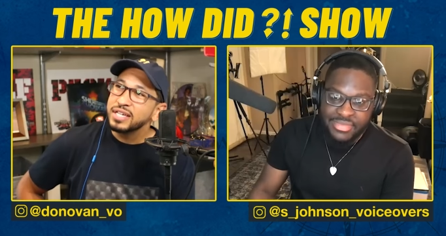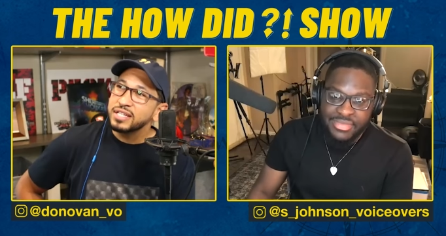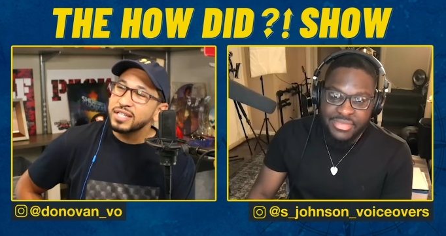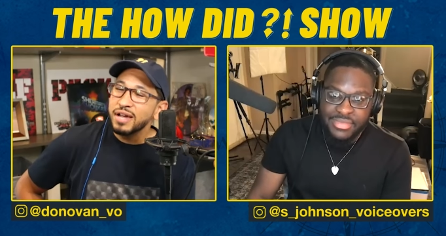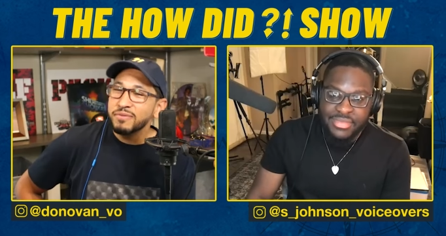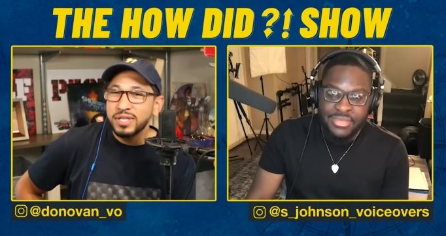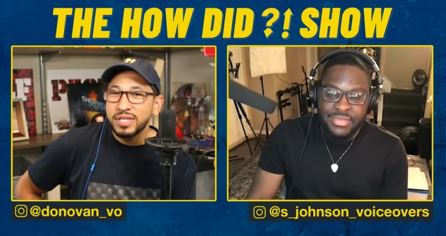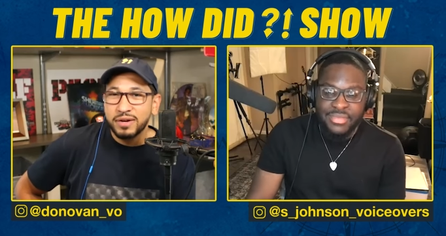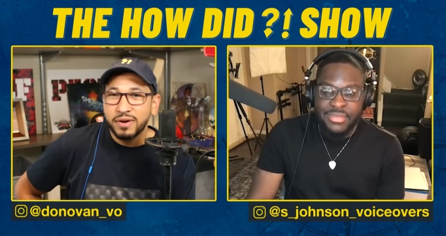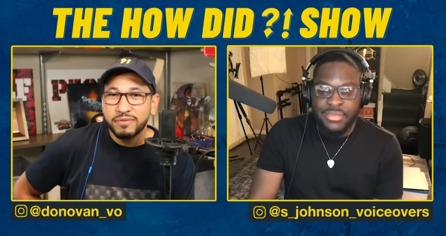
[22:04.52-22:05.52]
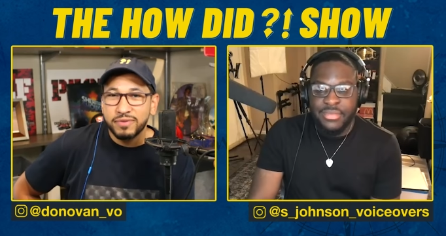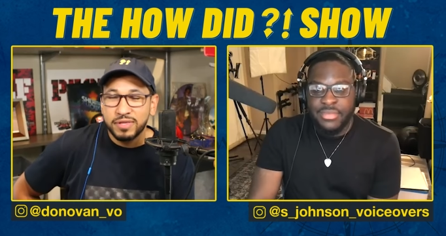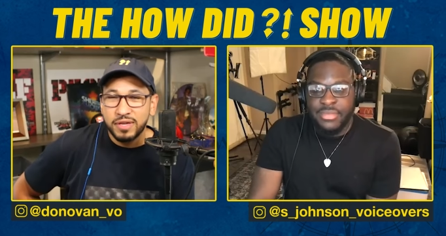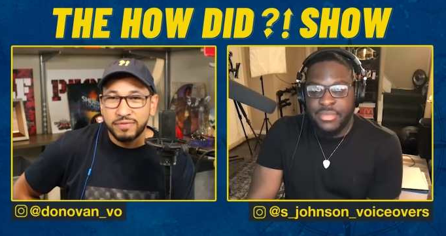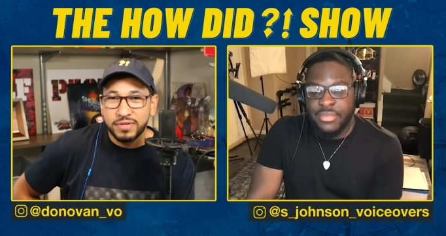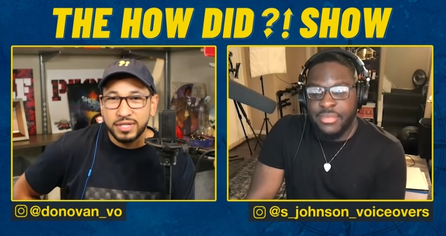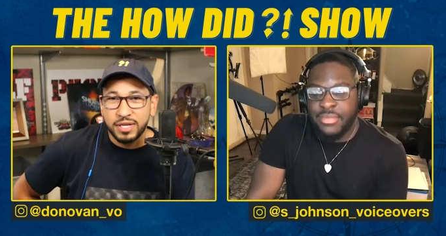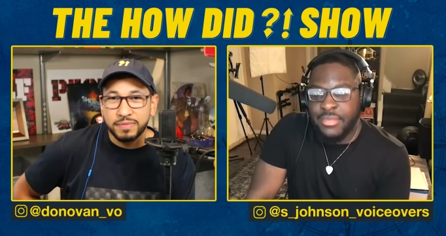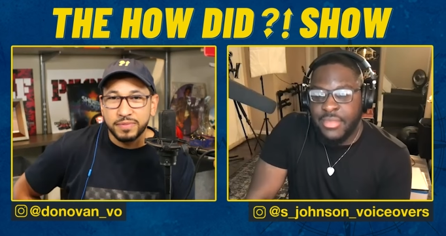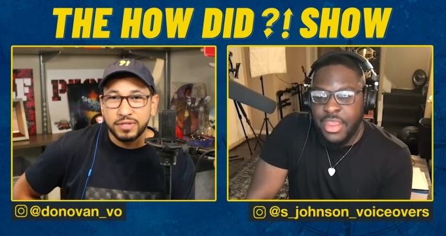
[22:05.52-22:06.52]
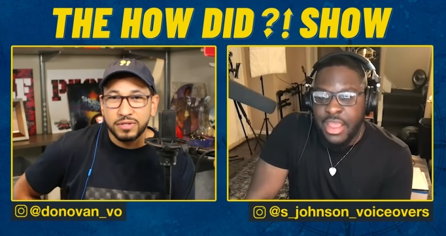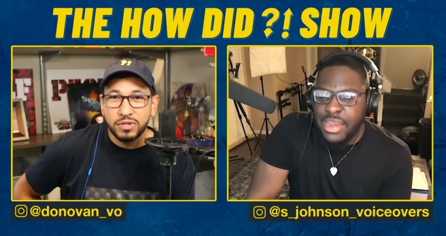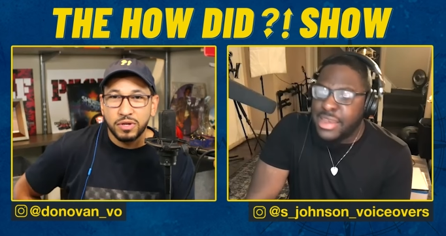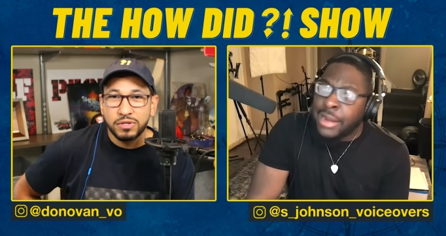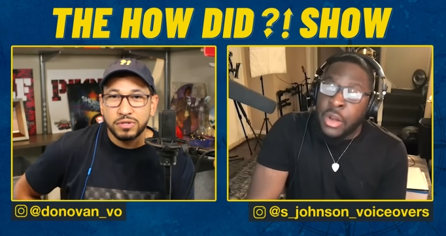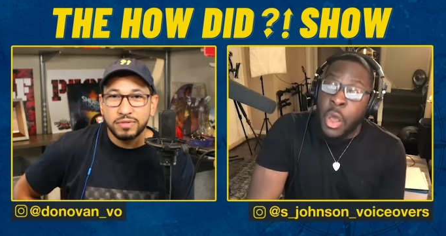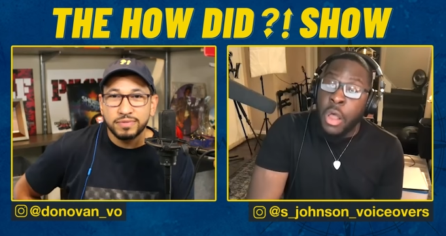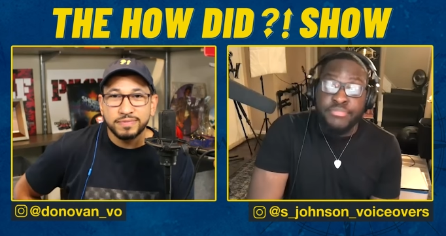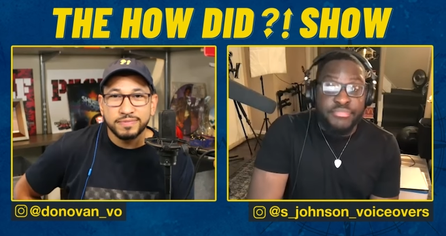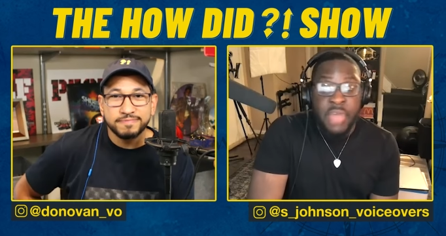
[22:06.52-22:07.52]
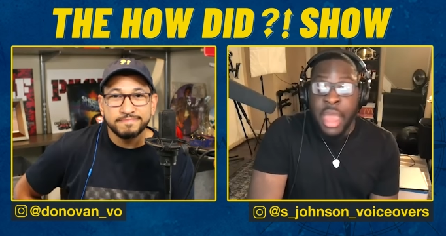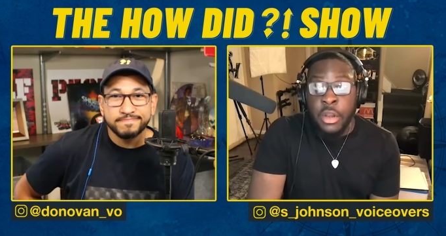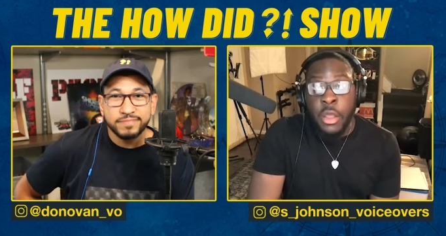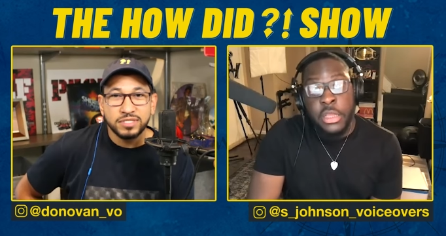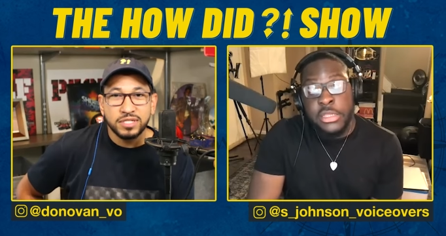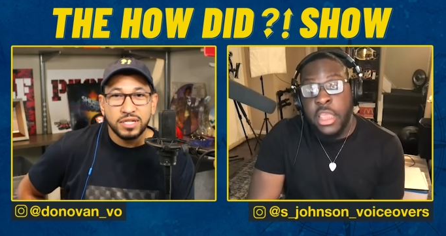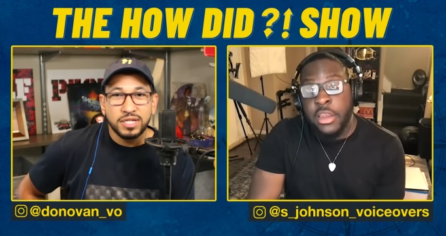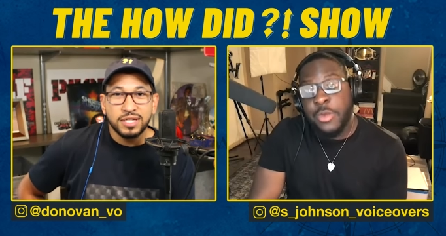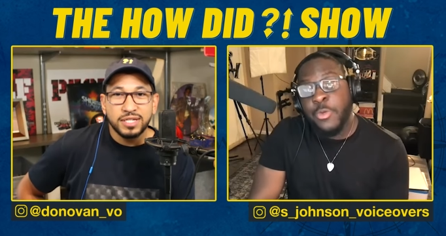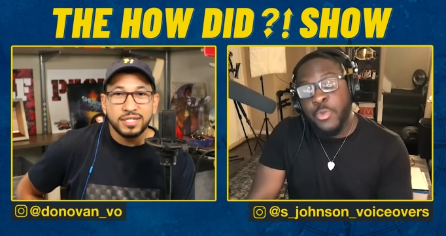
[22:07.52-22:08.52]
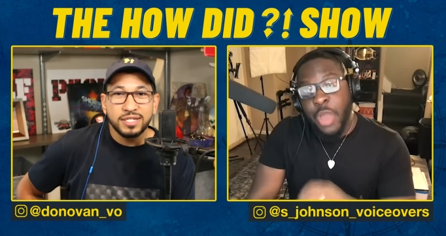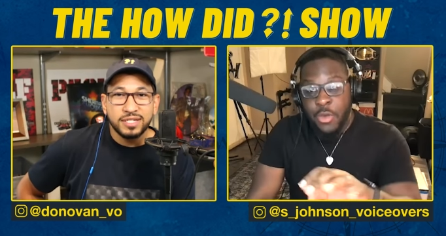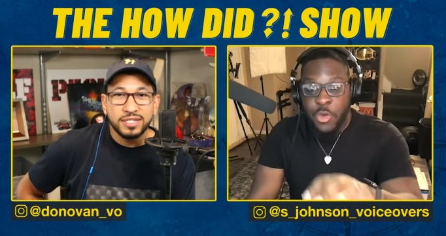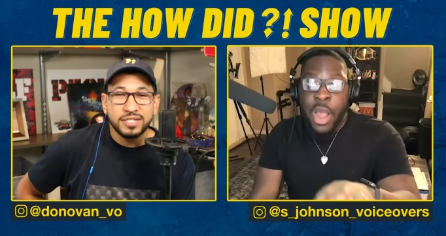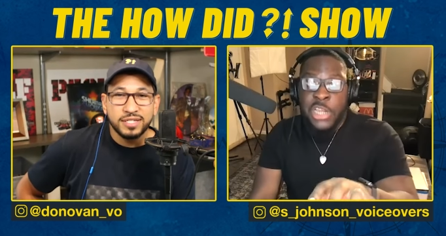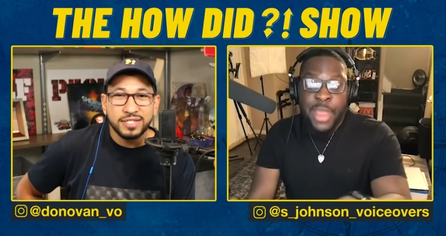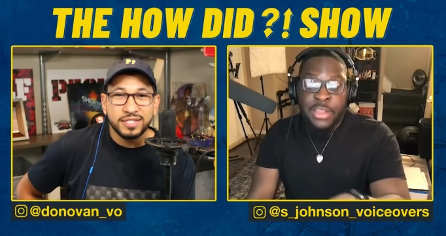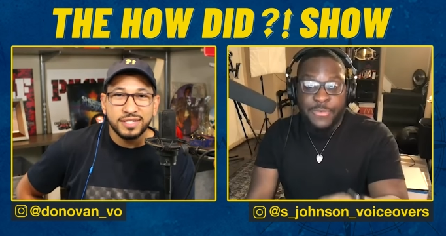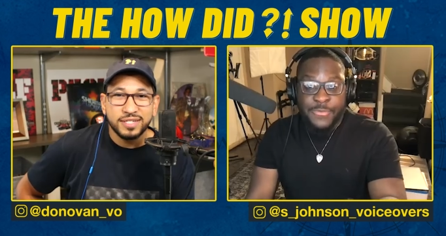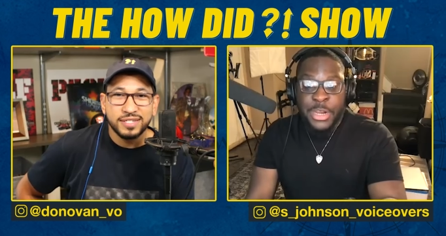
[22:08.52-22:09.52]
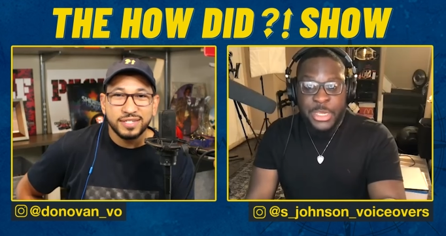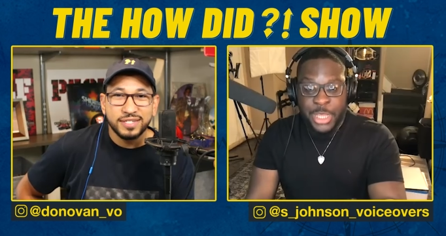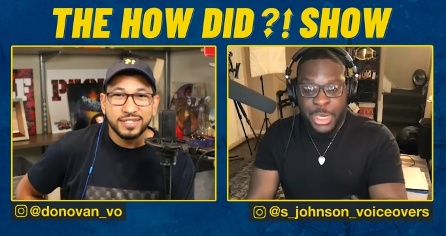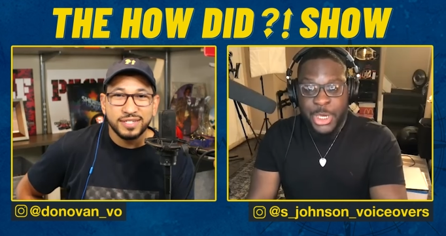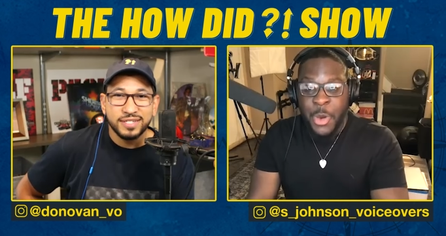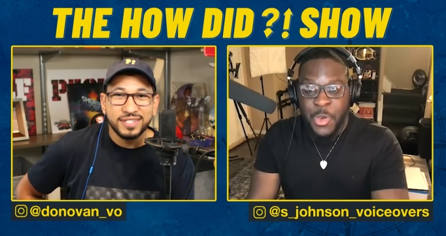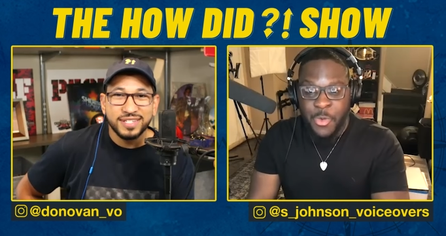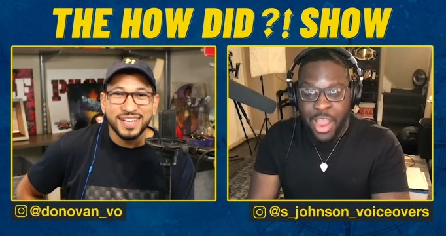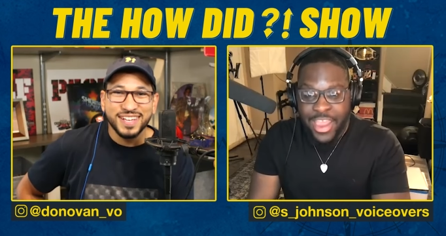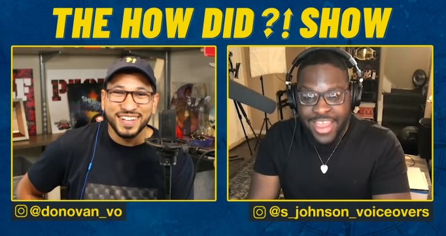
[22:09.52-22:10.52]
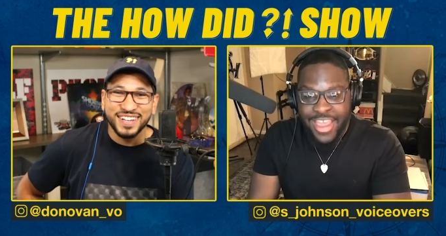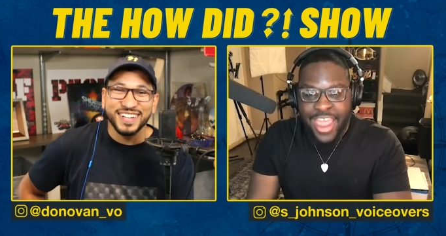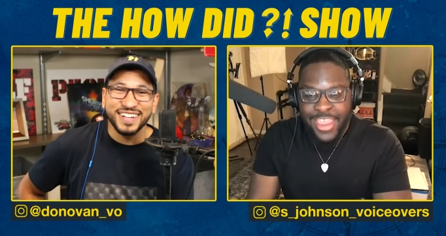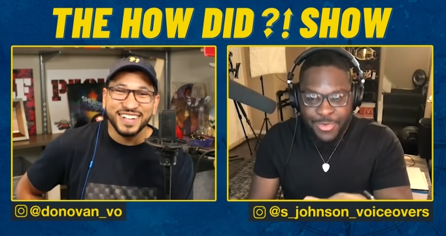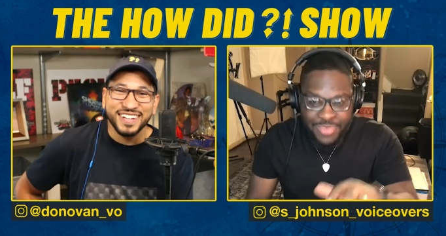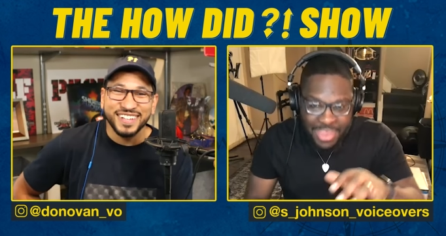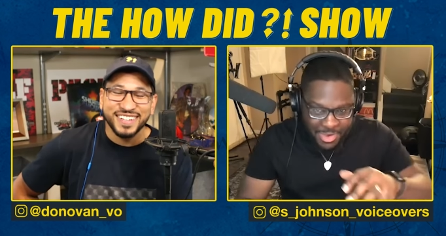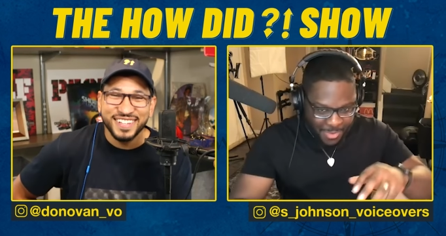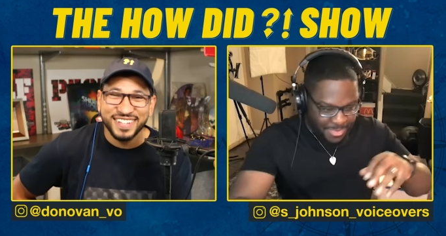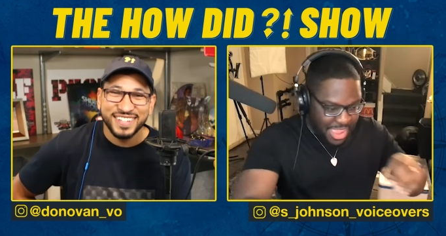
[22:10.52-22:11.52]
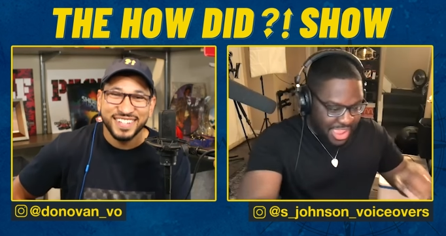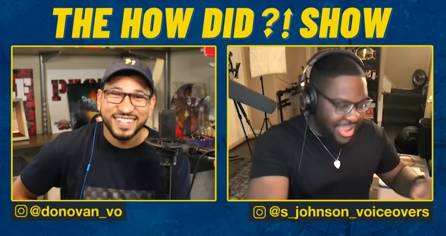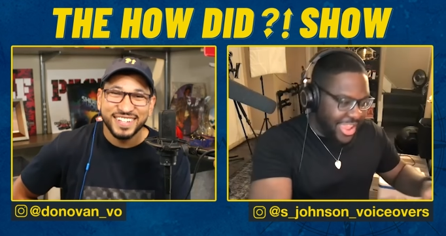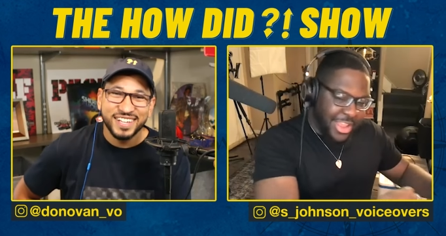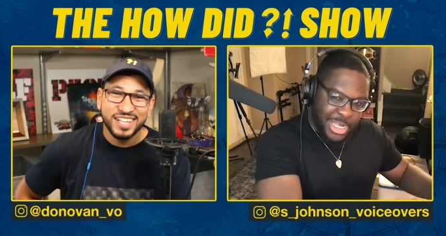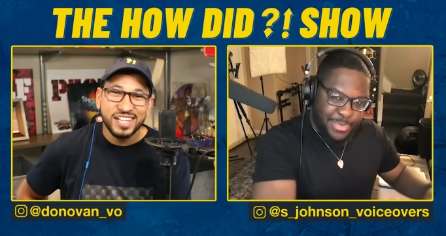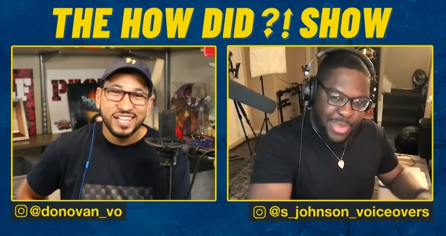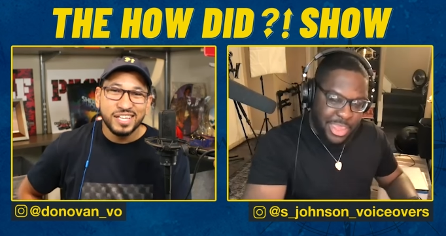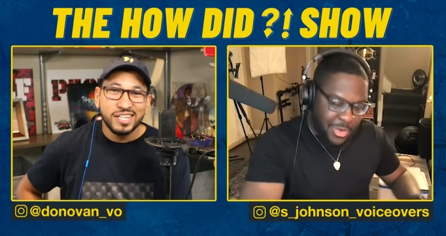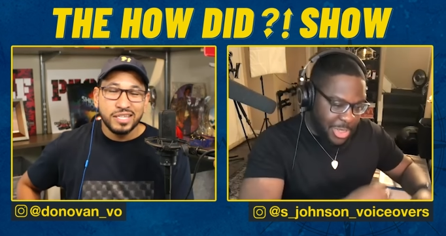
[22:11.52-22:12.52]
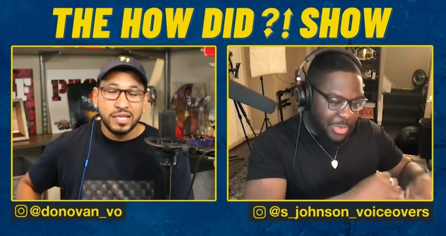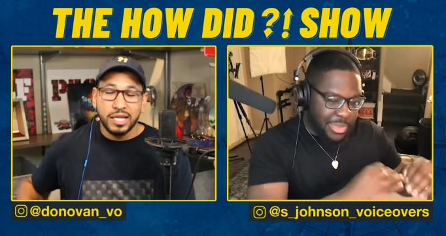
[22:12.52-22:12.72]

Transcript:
Speaker 1: not really that great of a thief, it seems. So
Speaker 2: not at all. Not at all. Because again, you you watch back the footage they show you, right? And you think you're being inconspicuous,
Speaker 1: you yeah,